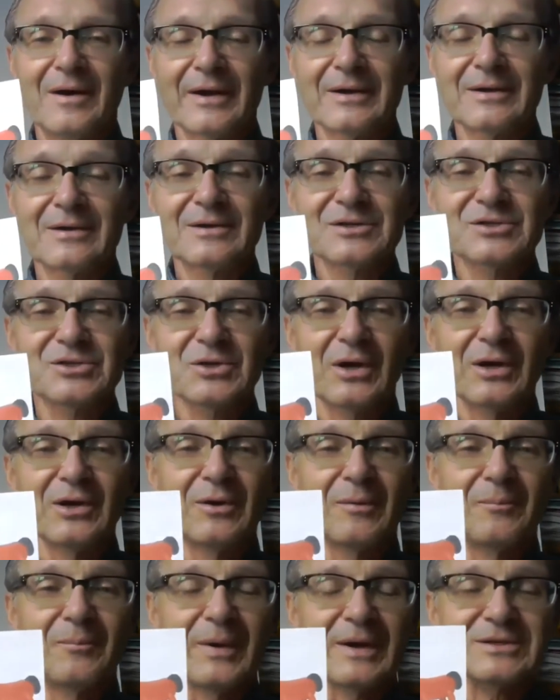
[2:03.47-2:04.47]
I'm going to show
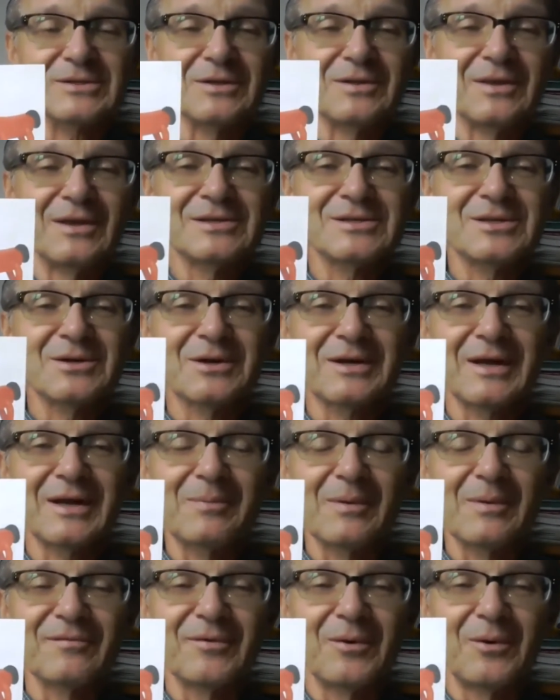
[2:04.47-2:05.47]
you a picture. These are a
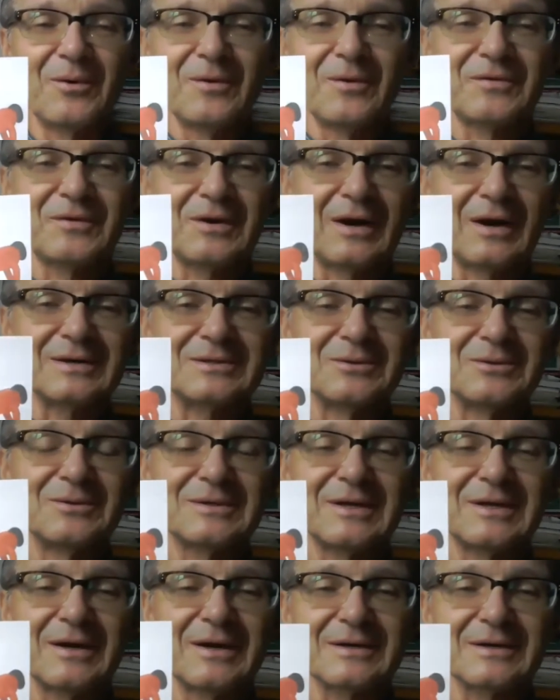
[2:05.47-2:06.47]
couple of old
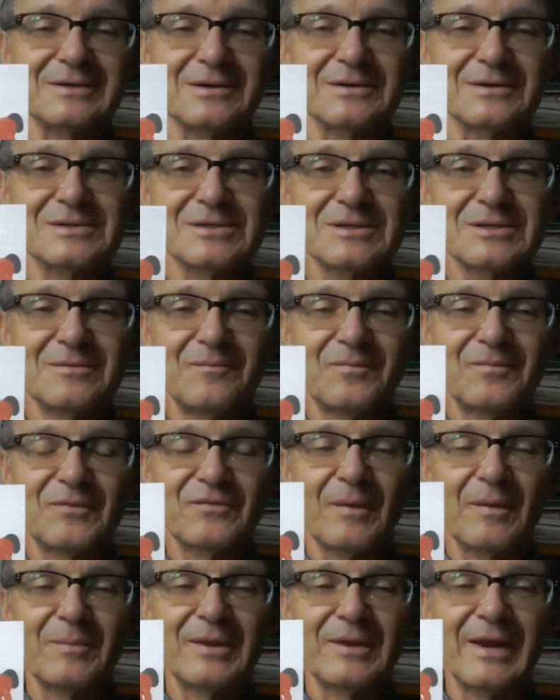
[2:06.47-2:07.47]
cartoon characters
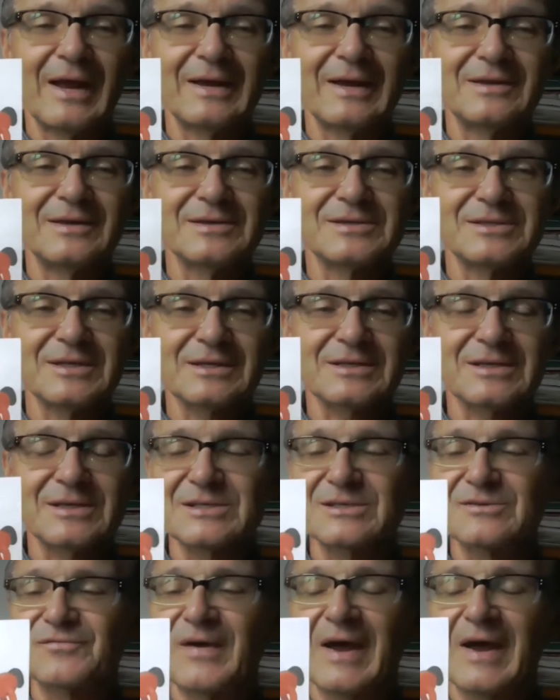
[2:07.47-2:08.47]
from the
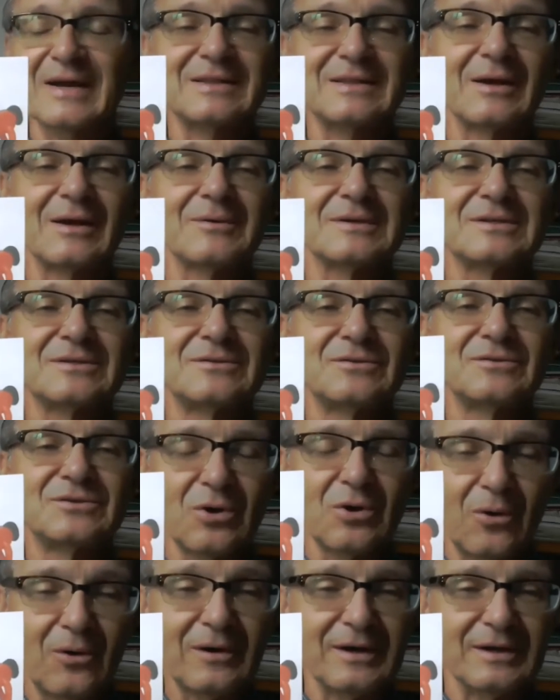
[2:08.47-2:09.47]
1960s. In fact, they were
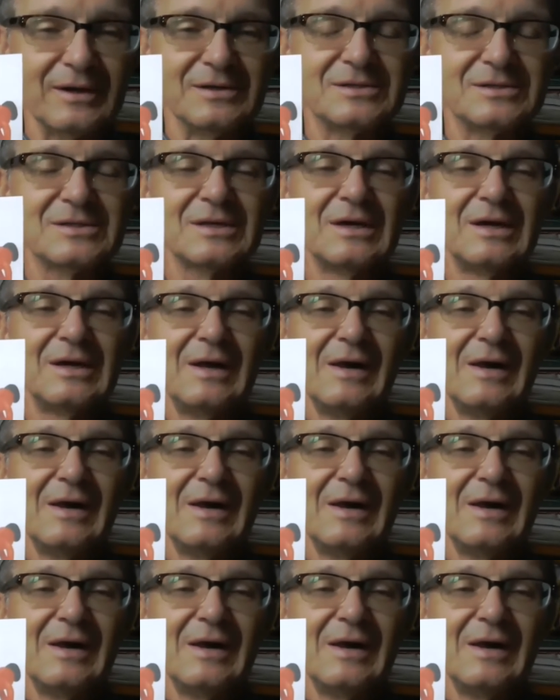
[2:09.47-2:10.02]
toys.